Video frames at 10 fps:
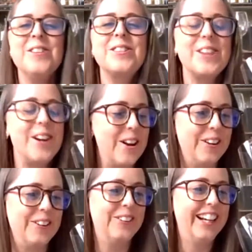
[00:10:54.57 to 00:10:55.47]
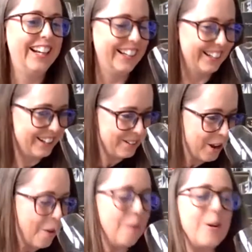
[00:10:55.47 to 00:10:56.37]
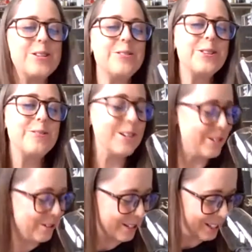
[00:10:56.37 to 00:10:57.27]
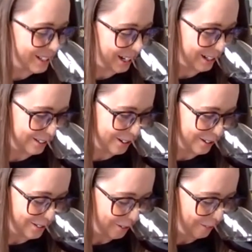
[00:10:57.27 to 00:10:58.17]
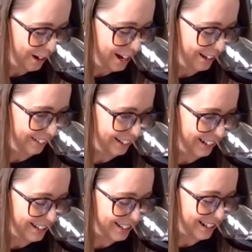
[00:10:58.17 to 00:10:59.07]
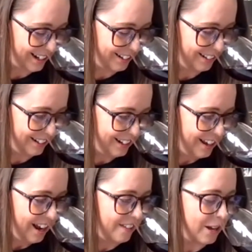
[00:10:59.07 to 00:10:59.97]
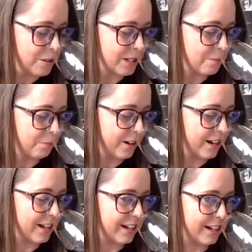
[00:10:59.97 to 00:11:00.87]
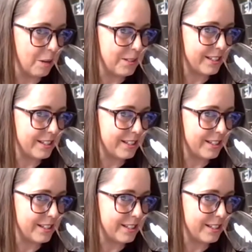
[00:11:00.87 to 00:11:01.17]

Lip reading: So what you do want to do is stick your nose right in the glass there and then just bring it up